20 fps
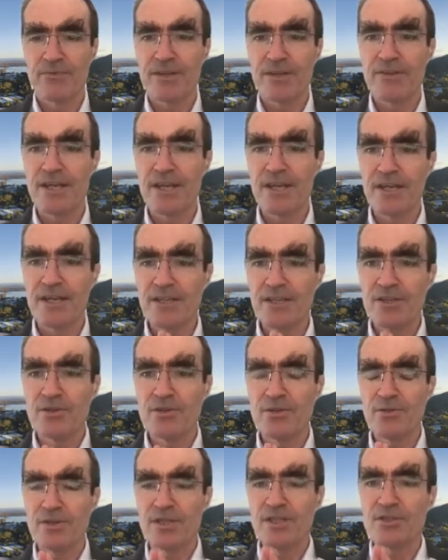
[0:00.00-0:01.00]
The
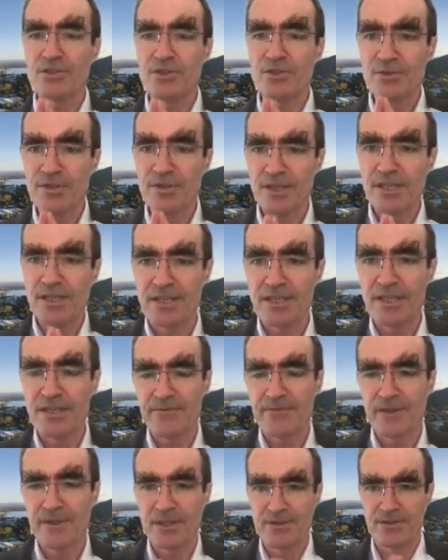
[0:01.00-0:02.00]
ANU is unique in